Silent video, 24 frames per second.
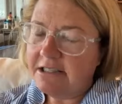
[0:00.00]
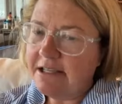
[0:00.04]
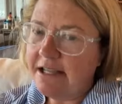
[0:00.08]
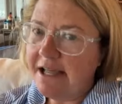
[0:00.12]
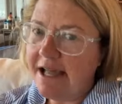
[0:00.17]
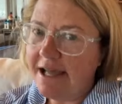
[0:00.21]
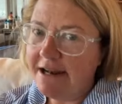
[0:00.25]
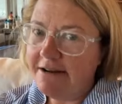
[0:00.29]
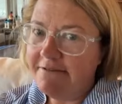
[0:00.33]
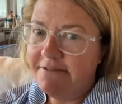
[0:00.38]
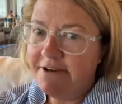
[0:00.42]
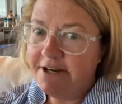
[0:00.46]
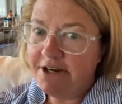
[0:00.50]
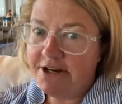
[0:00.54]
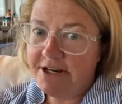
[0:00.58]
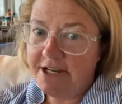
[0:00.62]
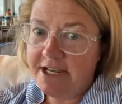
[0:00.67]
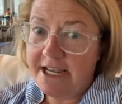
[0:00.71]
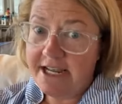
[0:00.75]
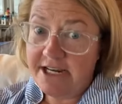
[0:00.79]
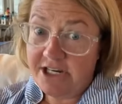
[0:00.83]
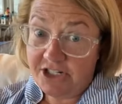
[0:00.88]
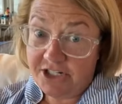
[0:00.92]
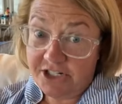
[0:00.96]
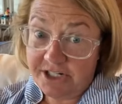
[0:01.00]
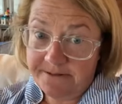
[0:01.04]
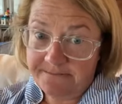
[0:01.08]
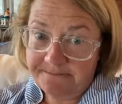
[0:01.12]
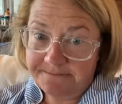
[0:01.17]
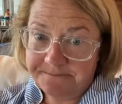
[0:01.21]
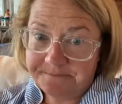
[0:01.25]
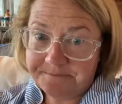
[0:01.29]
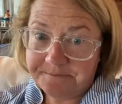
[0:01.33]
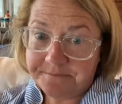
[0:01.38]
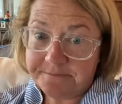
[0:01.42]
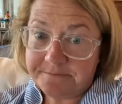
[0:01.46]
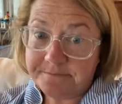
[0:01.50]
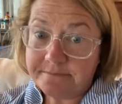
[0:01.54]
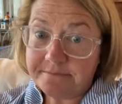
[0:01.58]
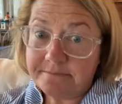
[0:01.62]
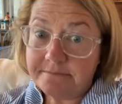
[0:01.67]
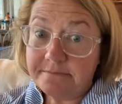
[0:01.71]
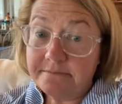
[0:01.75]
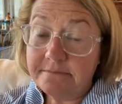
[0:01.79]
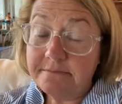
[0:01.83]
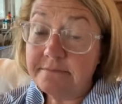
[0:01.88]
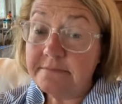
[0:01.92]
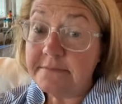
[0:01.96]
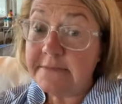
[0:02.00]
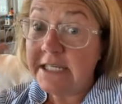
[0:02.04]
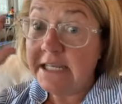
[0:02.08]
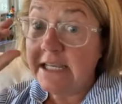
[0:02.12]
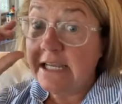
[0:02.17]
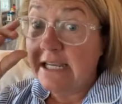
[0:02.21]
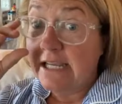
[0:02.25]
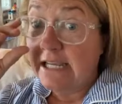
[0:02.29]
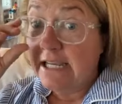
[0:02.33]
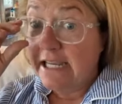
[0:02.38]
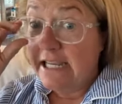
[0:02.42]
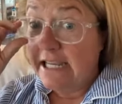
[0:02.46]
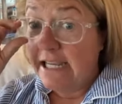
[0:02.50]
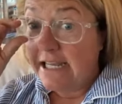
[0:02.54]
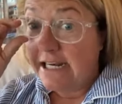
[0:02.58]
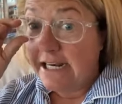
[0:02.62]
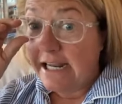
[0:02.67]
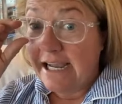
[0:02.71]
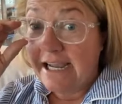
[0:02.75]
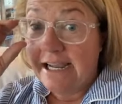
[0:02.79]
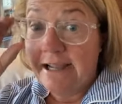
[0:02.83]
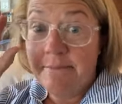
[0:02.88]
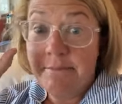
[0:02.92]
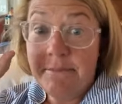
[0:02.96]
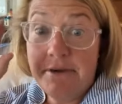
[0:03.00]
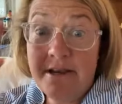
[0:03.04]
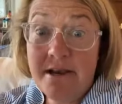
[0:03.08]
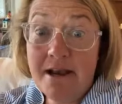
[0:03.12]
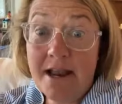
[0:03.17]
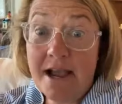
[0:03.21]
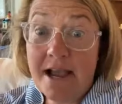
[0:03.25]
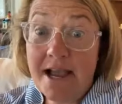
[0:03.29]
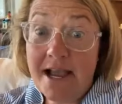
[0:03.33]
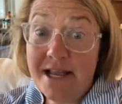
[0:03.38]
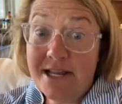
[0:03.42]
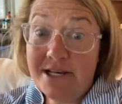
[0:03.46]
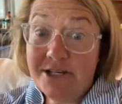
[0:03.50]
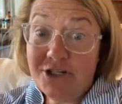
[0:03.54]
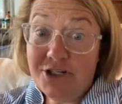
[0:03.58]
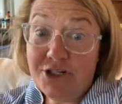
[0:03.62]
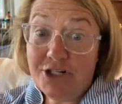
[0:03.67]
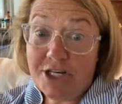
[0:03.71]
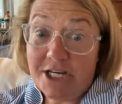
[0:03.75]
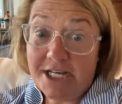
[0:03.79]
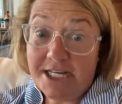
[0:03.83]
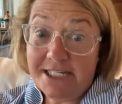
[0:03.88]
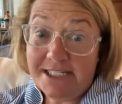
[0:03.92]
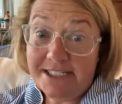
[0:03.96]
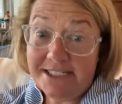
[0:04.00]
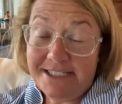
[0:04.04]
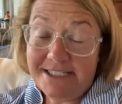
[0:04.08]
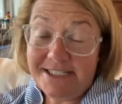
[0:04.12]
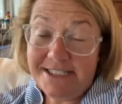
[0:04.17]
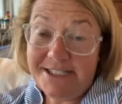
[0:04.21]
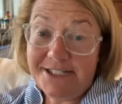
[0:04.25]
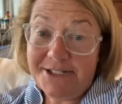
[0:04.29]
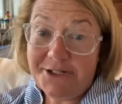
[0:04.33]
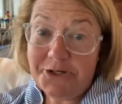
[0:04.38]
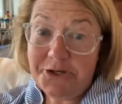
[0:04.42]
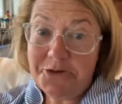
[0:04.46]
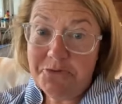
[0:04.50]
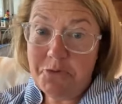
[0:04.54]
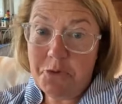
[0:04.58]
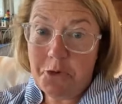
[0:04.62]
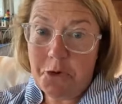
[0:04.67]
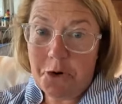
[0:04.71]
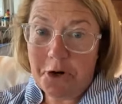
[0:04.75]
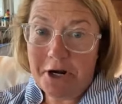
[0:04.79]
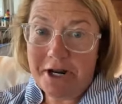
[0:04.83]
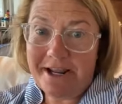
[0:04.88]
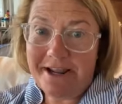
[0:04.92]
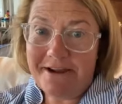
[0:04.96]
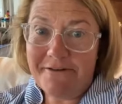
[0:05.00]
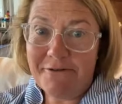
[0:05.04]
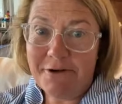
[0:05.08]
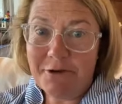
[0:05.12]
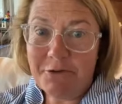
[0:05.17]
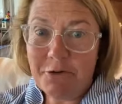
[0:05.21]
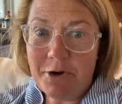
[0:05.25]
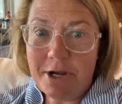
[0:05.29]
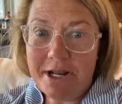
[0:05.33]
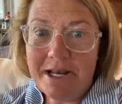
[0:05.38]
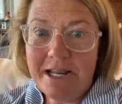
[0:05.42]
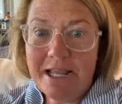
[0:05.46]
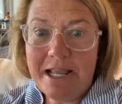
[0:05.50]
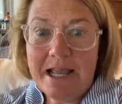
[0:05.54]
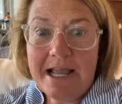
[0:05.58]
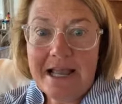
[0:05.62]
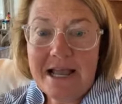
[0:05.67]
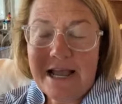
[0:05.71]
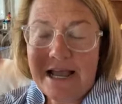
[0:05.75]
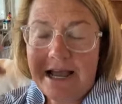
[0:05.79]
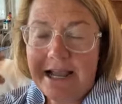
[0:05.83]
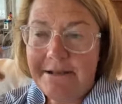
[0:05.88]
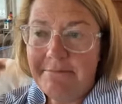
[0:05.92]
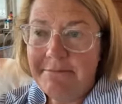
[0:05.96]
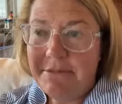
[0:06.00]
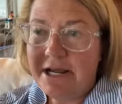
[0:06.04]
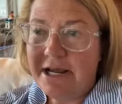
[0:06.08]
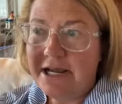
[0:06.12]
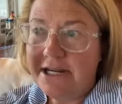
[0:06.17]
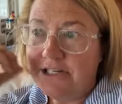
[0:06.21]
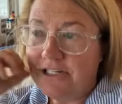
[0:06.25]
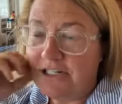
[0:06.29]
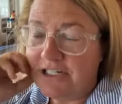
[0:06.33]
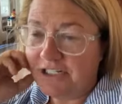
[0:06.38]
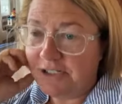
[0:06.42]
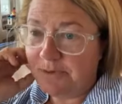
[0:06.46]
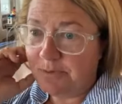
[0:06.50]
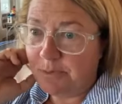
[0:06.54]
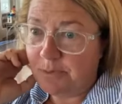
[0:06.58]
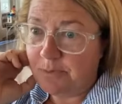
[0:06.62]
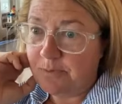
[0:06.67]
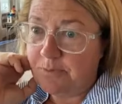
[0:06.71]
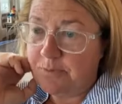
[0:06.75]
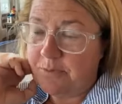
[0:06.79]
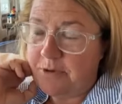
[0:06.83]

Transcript: a lot of variation. And I am not just, good morning, everyone. I am not just